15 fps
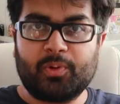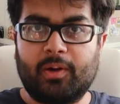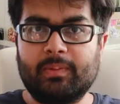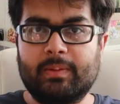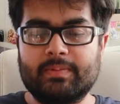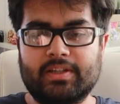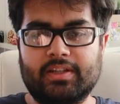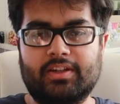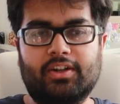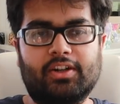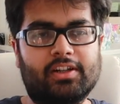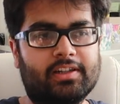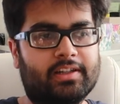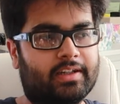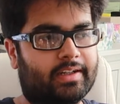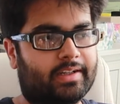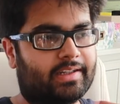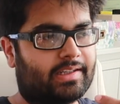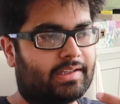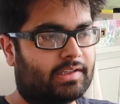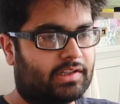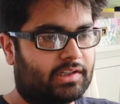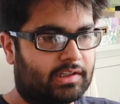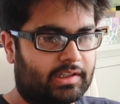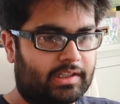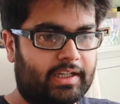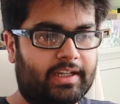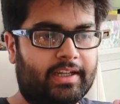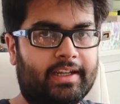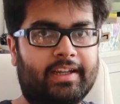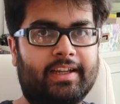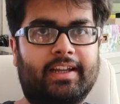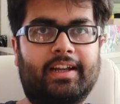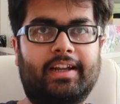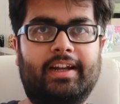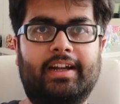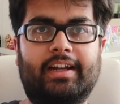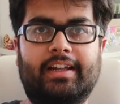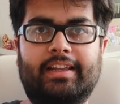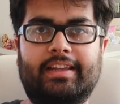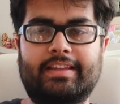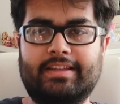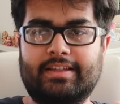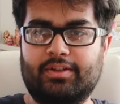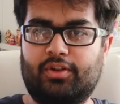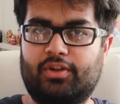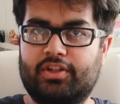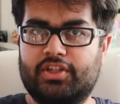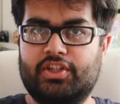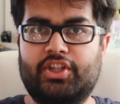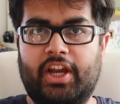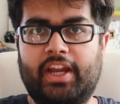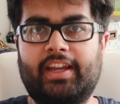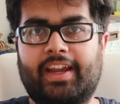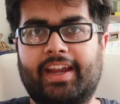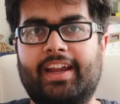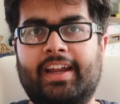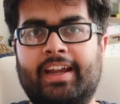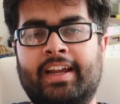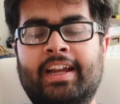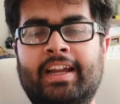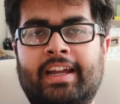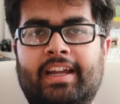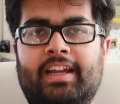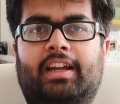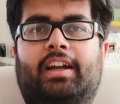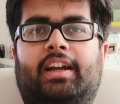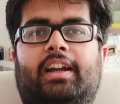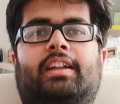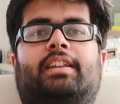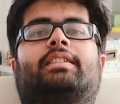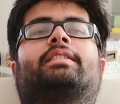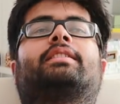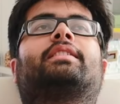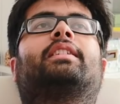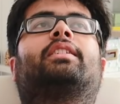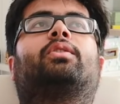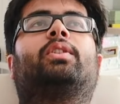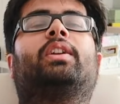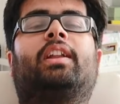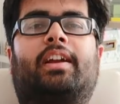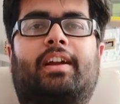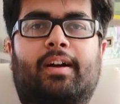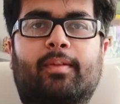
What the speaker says: problems at all. It's sturdy, it's not shaking. It's really